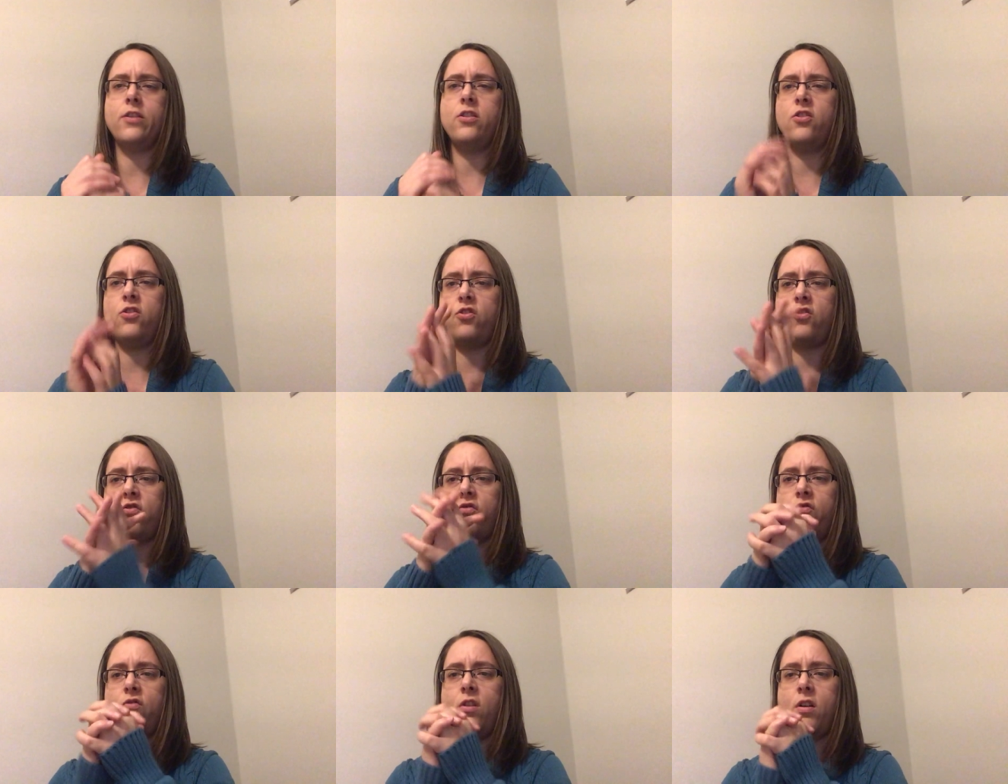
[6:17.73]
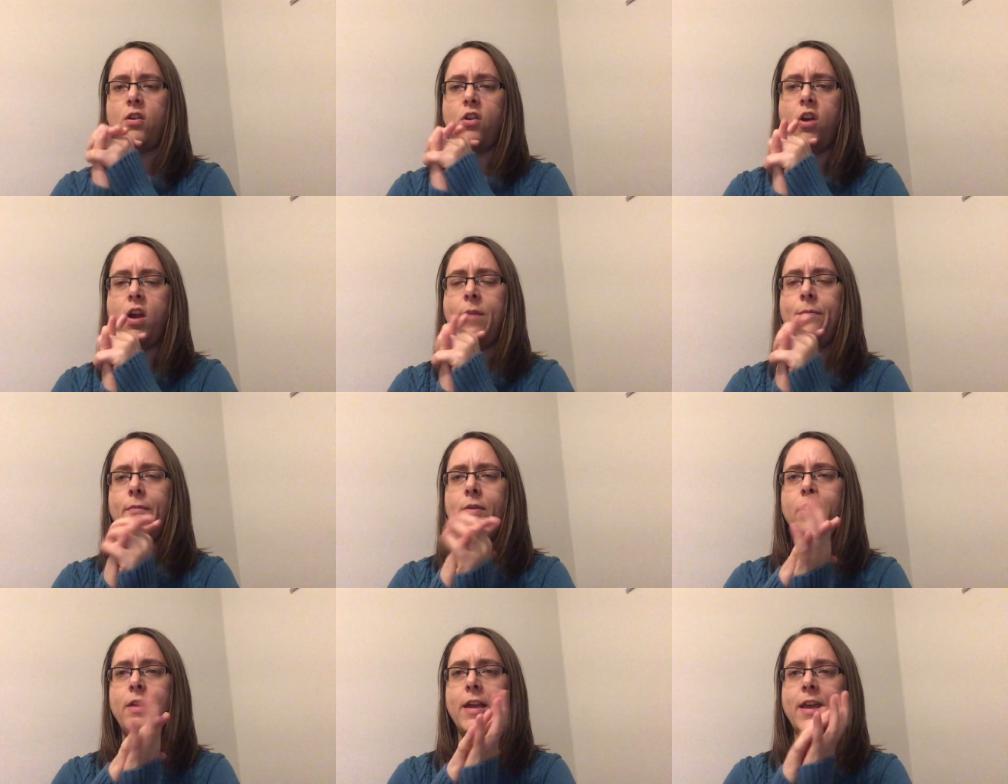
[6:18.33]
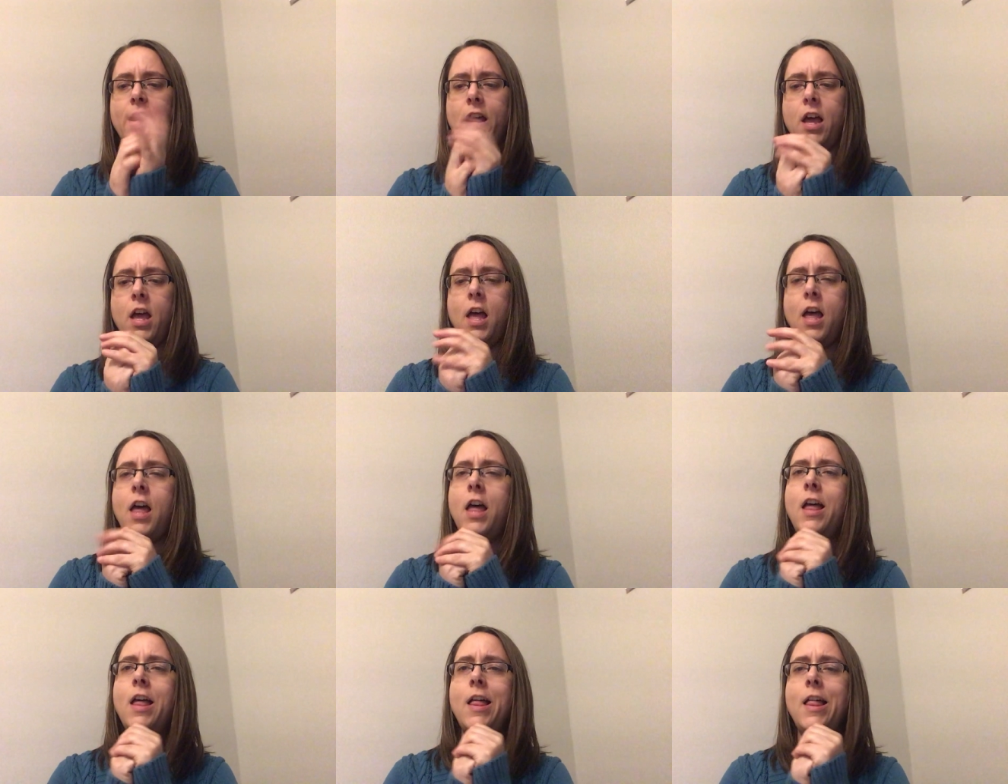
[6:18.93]
Just crumble it
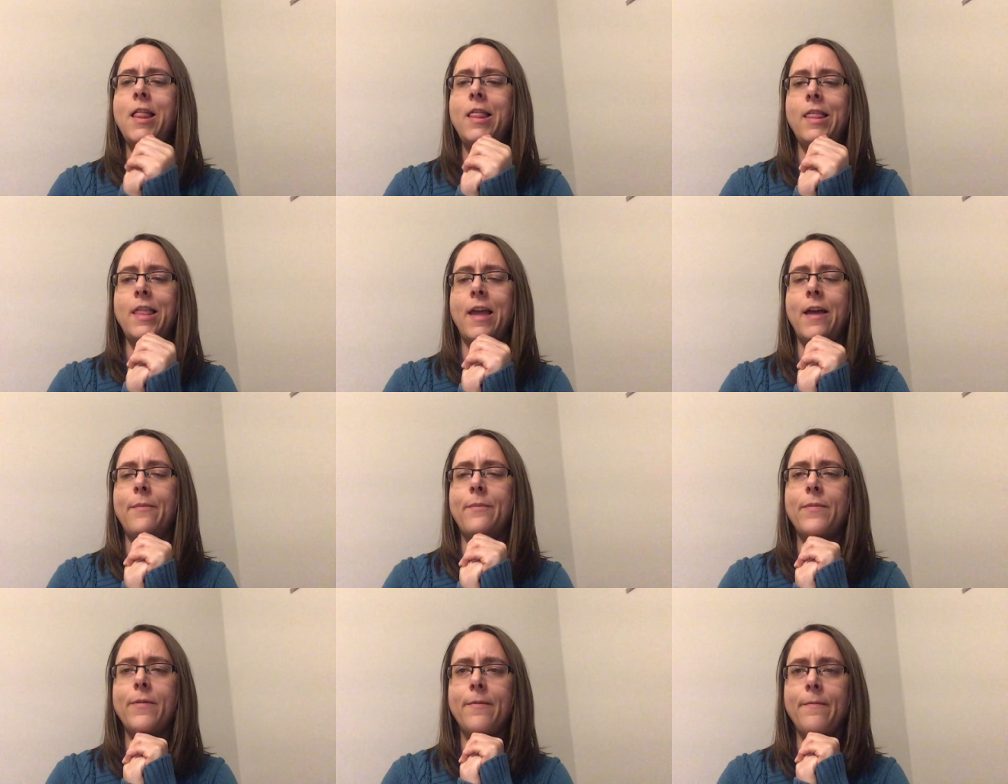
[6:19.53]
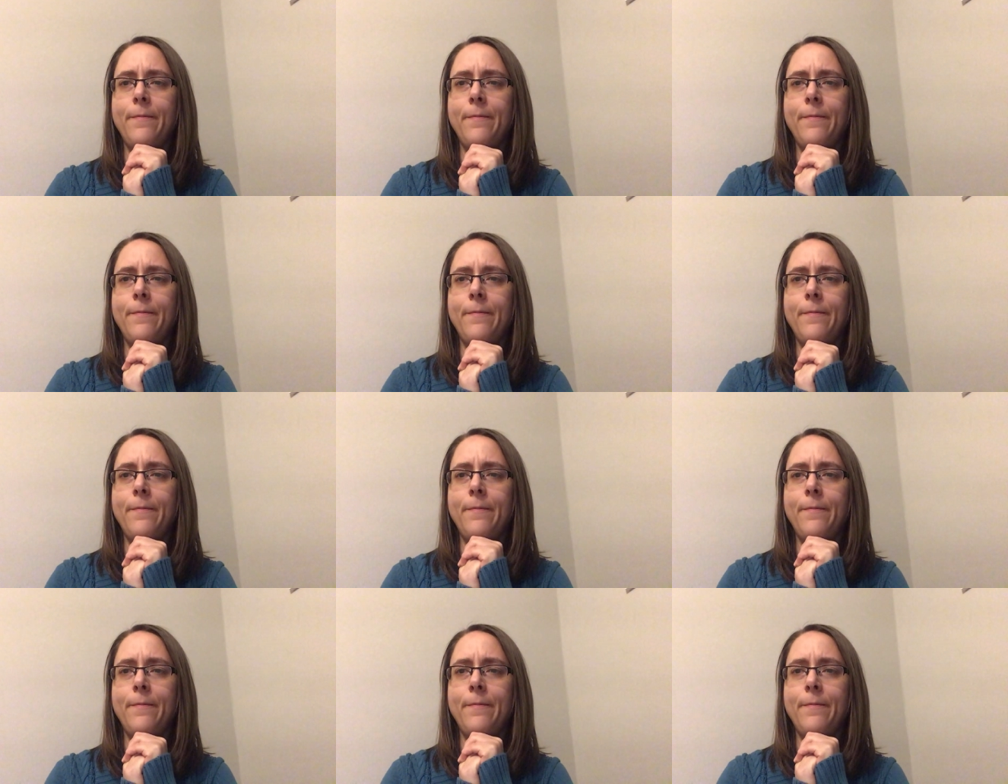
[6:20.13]
all up.